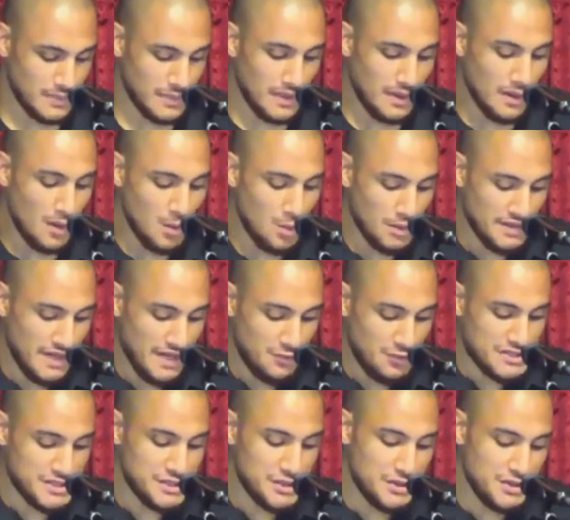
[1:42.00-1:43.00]
When they
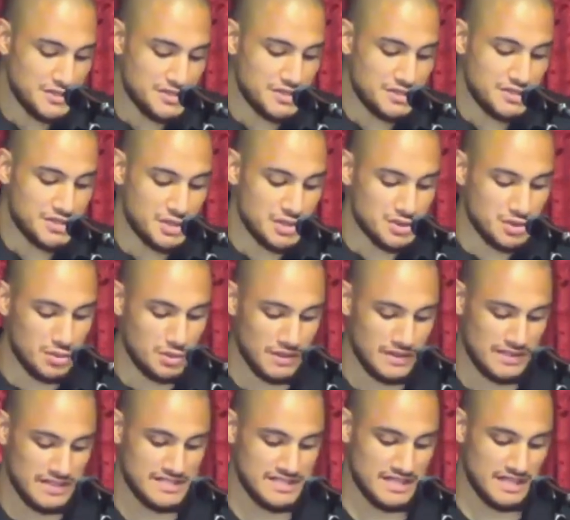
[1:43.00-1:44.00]
returned to Joshua, they
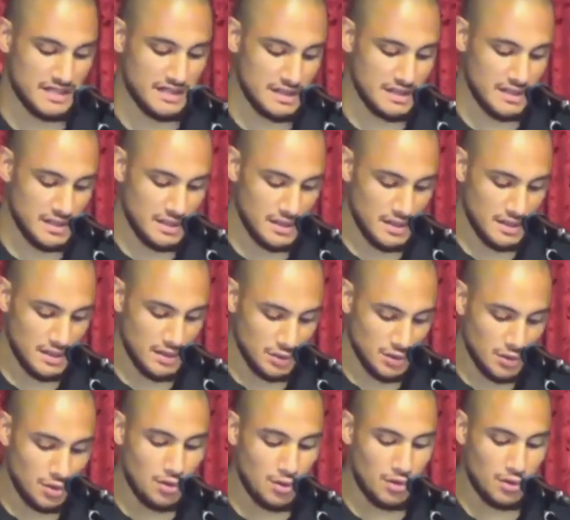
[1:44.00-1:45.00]
said, not
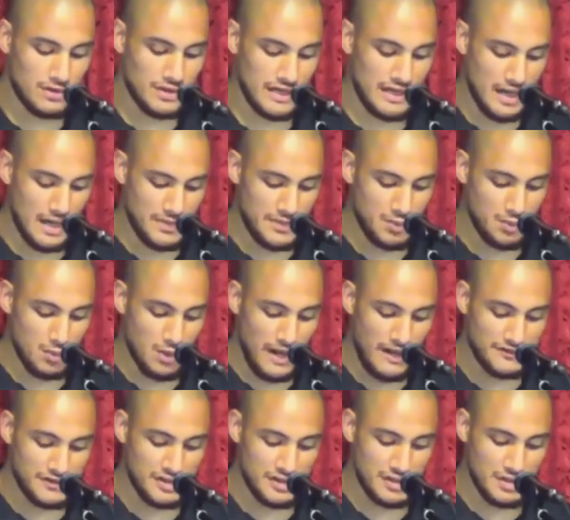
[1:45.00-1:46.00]
all the army will have
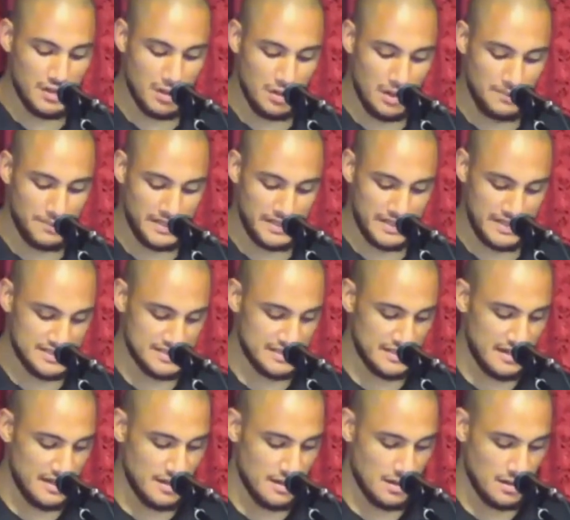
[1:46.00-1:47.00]
to go up against
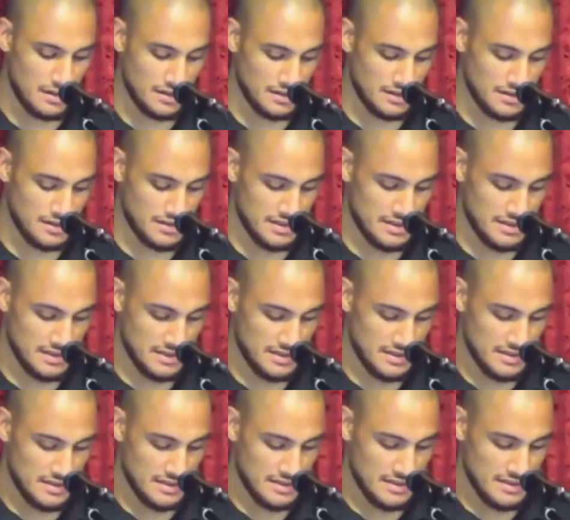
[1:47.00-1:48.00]
Ai.
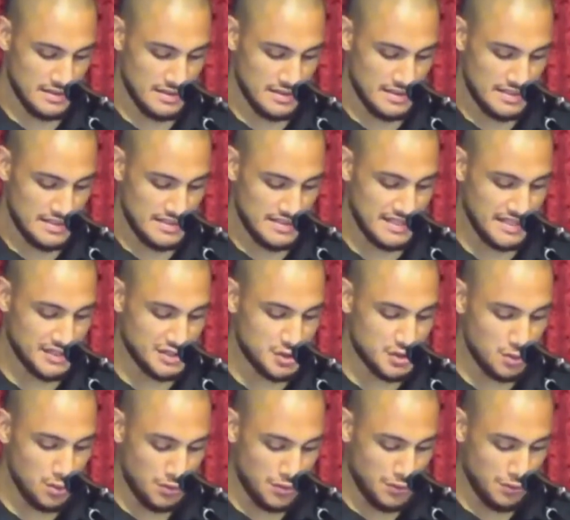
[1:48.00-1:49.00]
Send
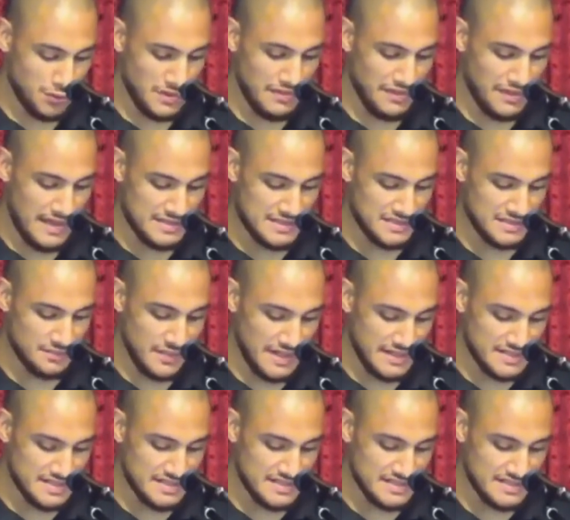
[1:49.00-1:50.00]
2,000 or 3,000 men
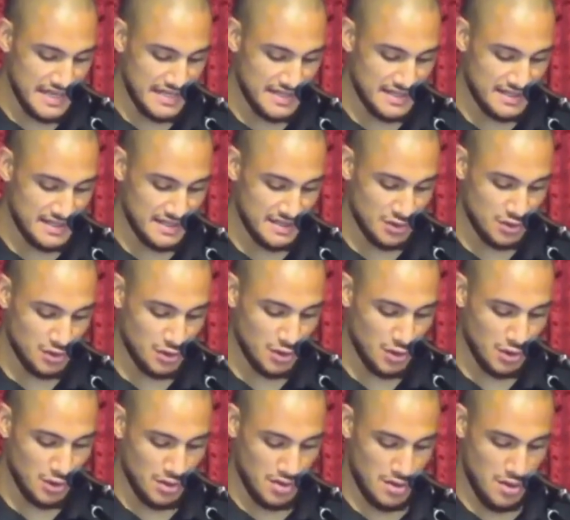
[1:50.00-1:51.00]
to take it, and do not
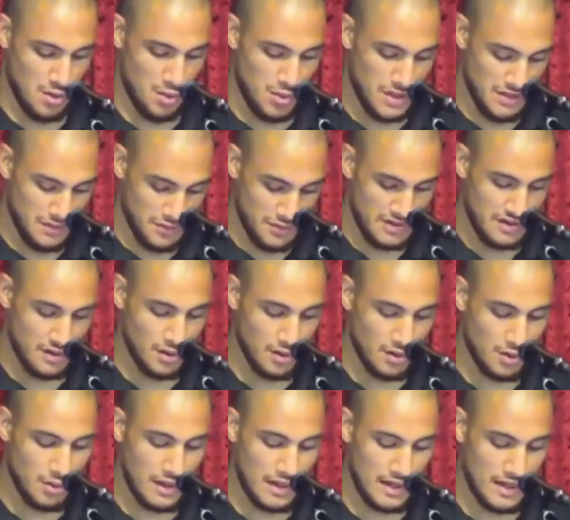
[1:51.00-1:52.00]
weary the whole
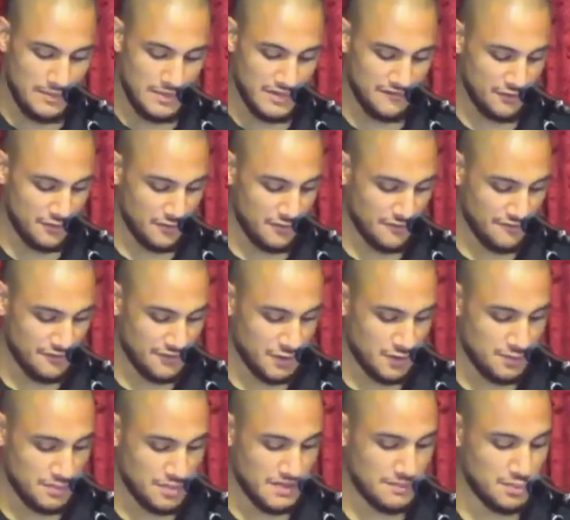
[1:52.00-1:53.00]
army, for a few
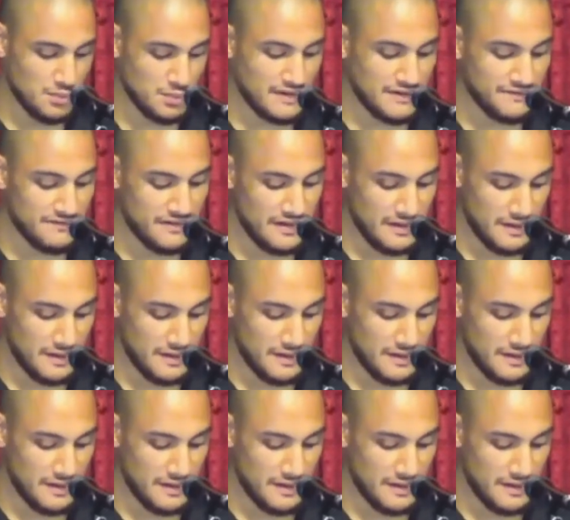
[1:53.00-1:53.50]
people live there.